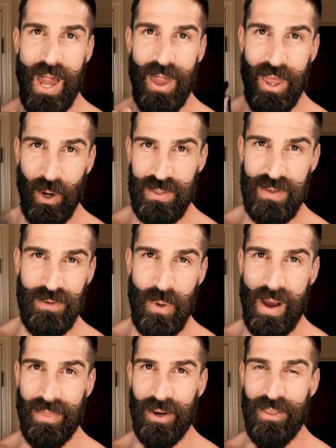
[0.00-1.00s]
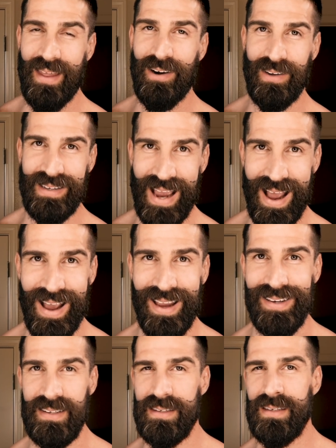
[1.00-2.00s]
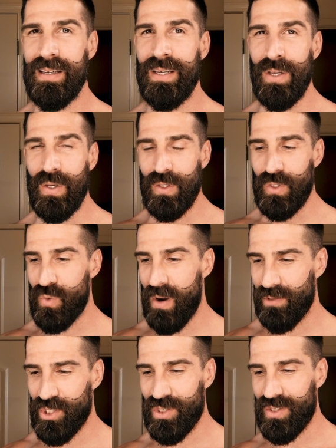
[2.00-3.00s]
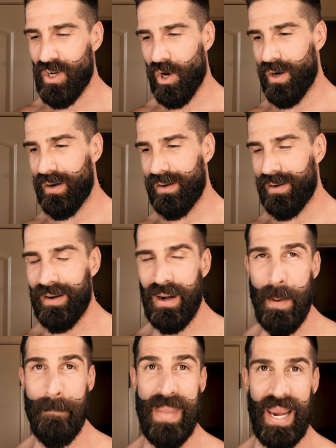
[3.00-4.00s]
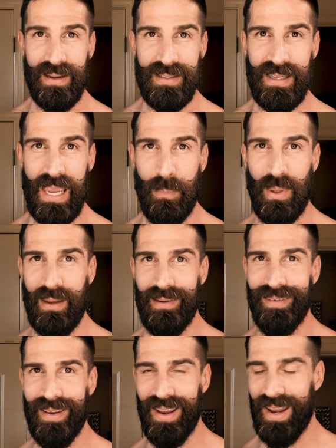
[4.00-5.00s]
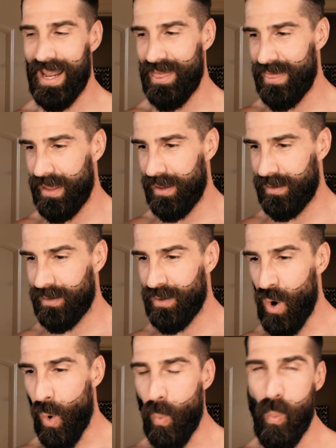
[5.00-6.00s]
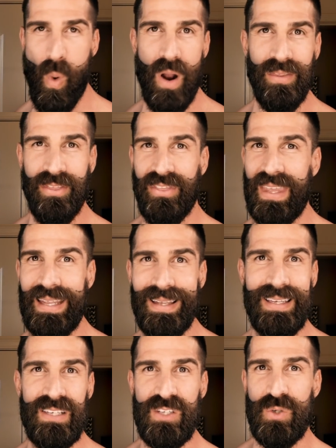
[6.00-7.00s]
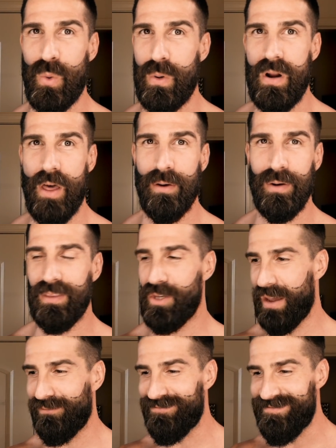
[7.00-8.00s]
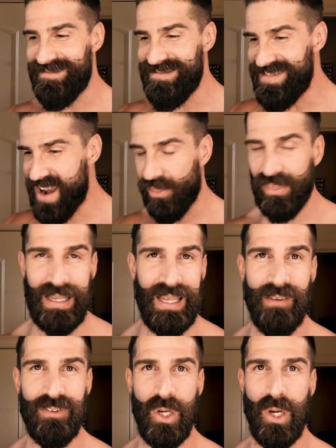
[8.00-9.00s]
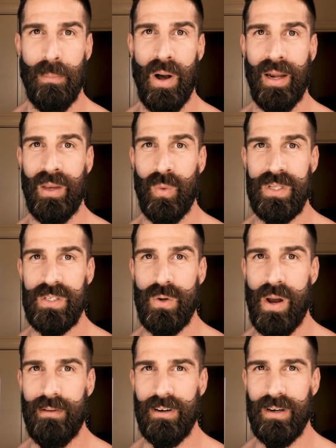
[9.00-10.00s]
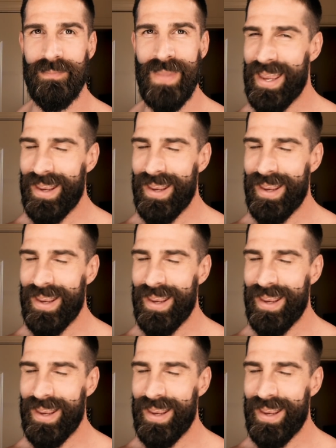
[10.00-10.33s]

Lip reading: Those of you out there that are guys, do you ever start manscaping and then one thing leads to another and you have nothing left on your body whatsoever?